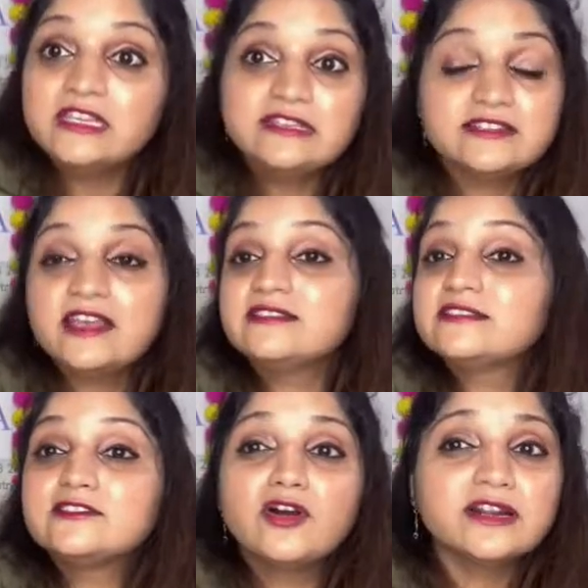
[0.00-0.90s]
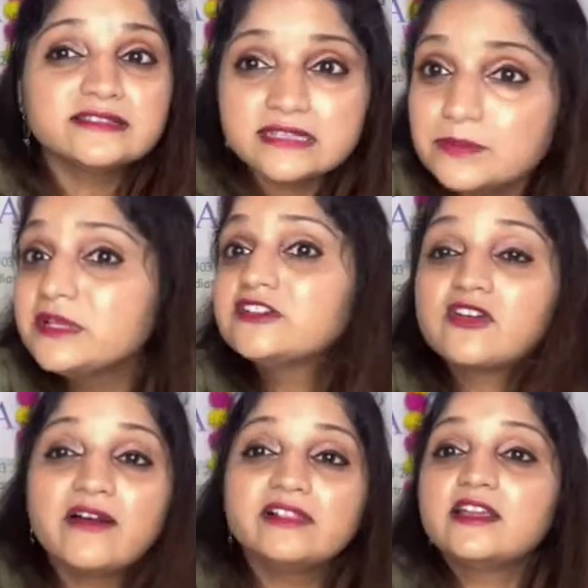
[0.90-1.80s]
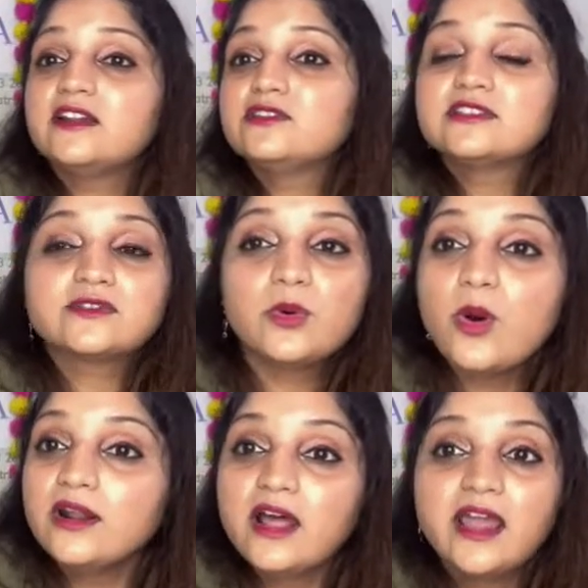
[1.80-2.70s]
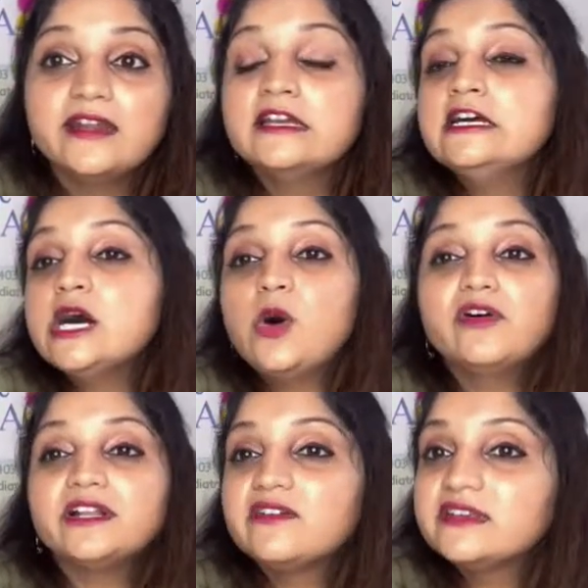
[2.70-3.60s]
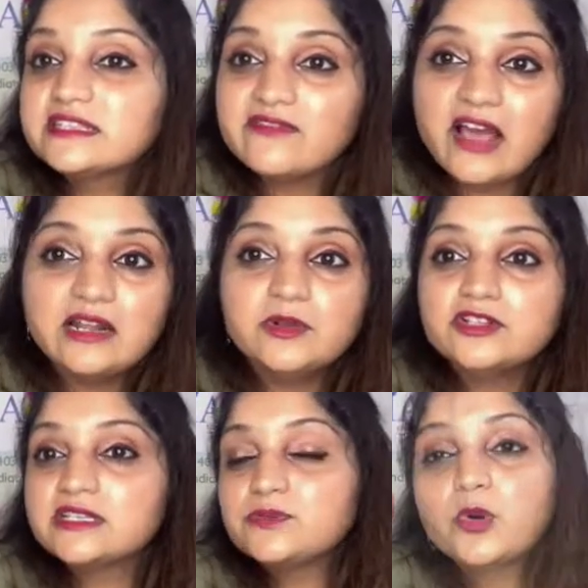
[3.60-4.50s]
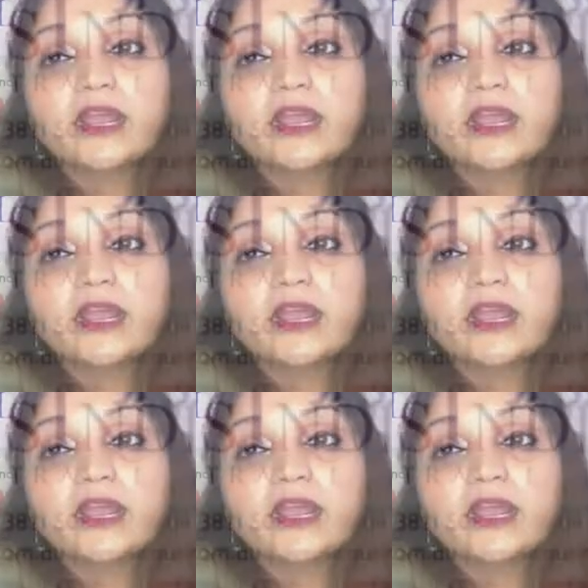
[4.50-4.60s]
These days, it's not a simple travel that you just go online or whatever is available, just